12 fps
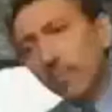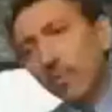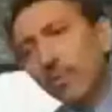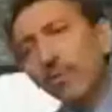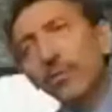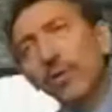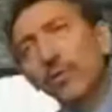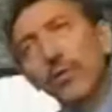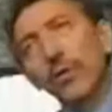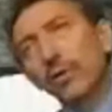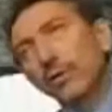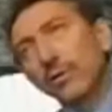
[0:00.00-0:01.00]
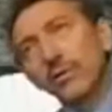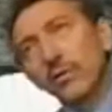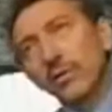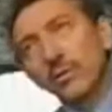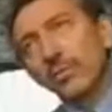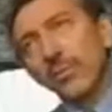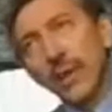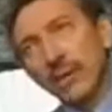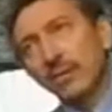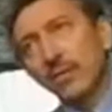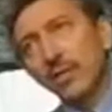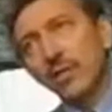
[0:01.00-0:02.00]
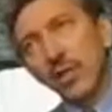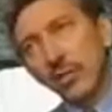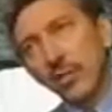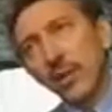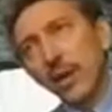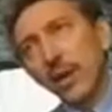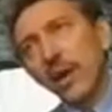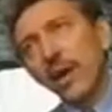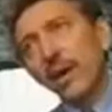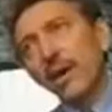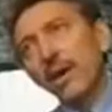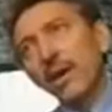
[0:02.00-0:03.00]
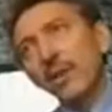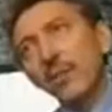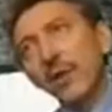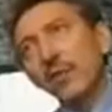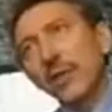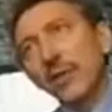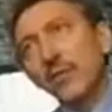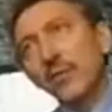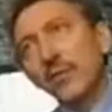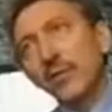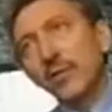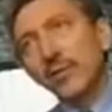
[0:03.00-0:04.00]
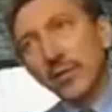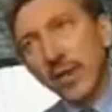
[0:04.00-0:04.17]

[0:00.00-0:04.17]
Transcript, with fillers: we improved, of course, certain parts of the ship uh, and we are ready for